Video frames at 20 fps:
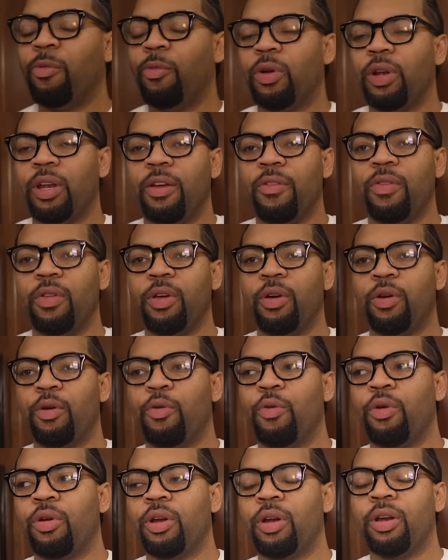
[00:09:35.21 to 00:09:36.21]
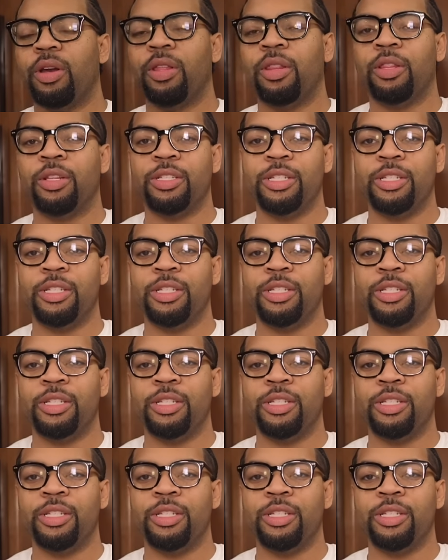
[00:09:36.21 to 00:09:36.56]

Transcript: we're definitely gonna order another